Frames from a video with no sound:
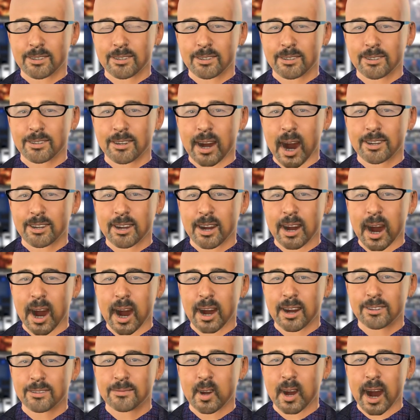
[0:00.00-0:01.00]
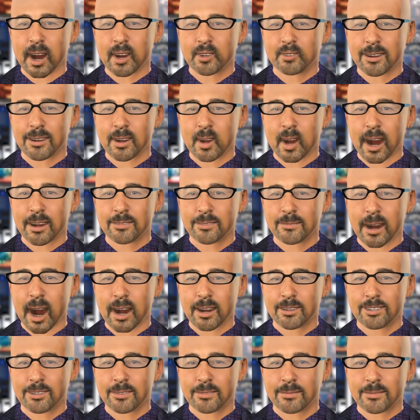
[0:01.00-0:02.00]
According to Icon's blog
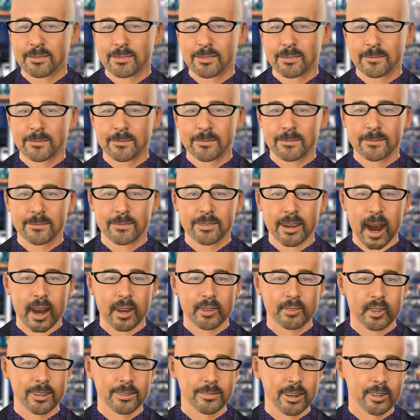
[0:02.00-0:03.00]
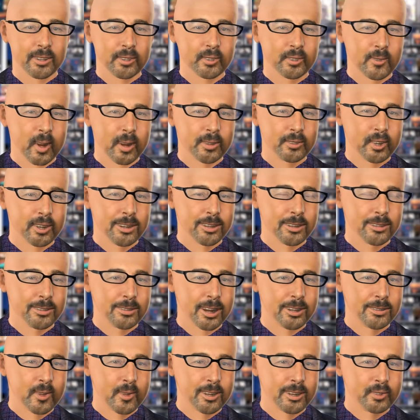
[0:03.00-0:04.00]
post, upon completion of this
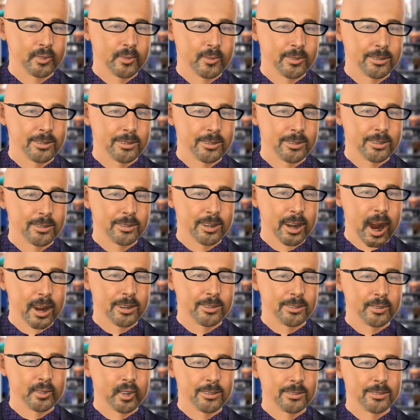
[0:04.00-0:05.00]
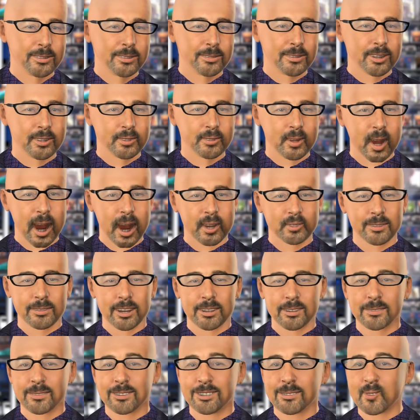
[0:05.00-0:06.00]
integration, Icon expect Icon
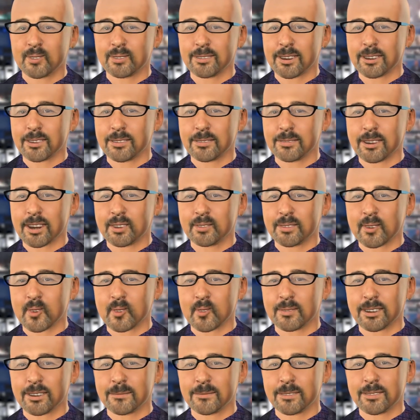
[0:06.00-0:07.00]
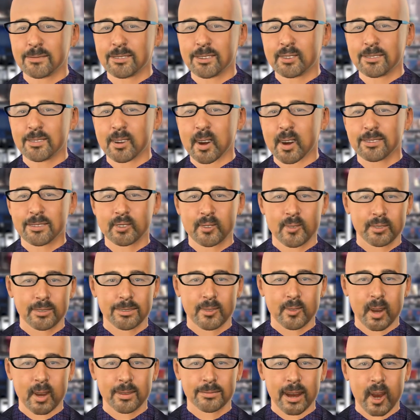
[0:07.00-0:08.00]
dApps to benefit from having
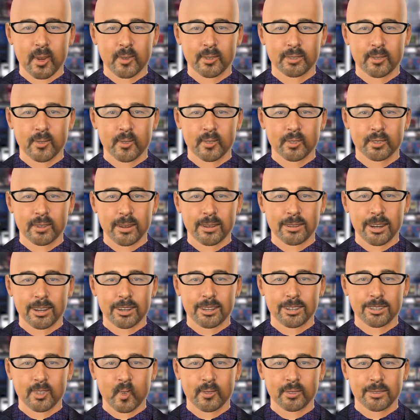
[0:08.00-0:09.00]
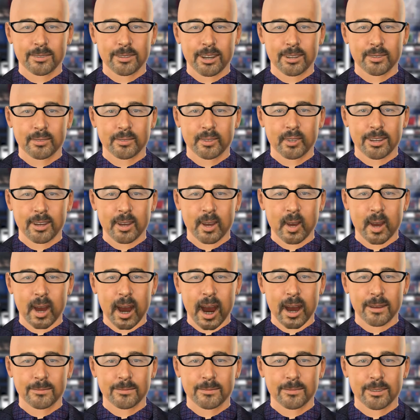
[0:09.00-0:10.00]
exposure to the large user base of
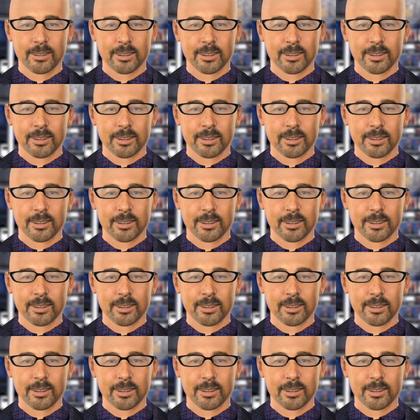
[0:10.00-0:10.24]
dapp.com,